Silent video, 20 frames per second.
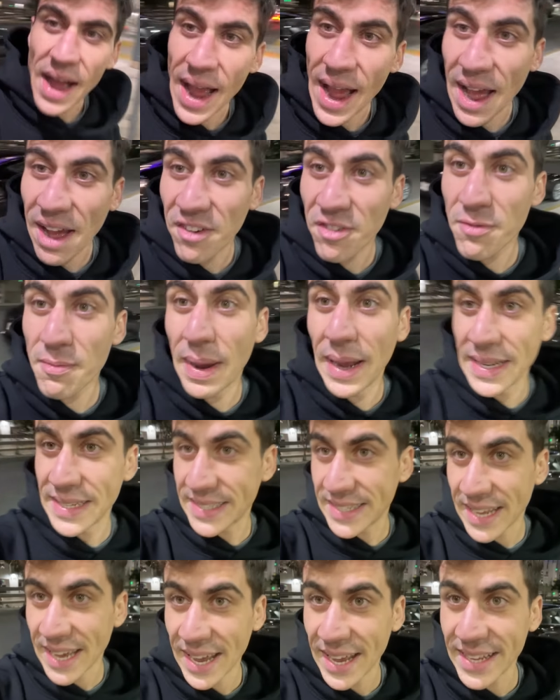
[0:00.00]
I have my
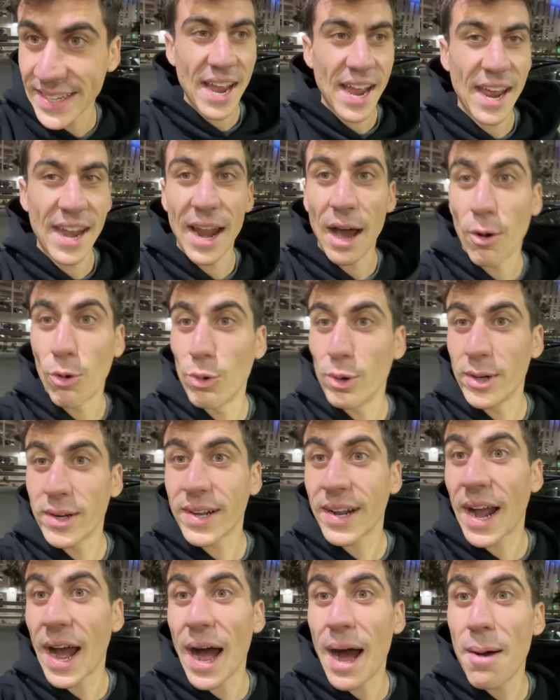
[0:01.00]
tent and I will
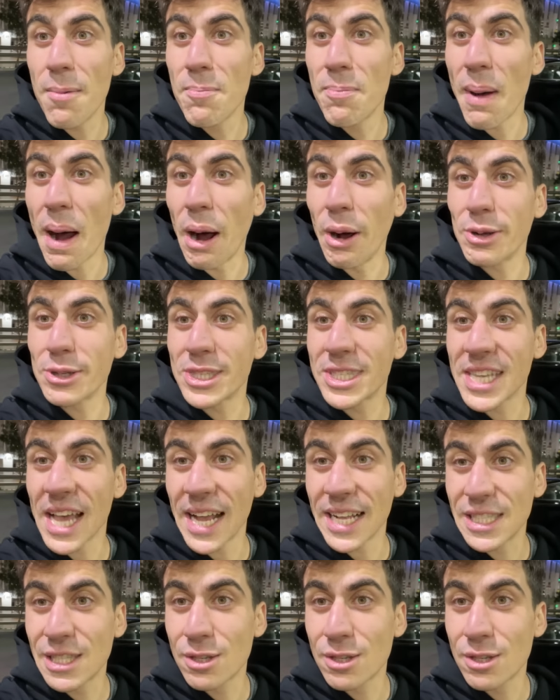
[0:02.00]
camp outside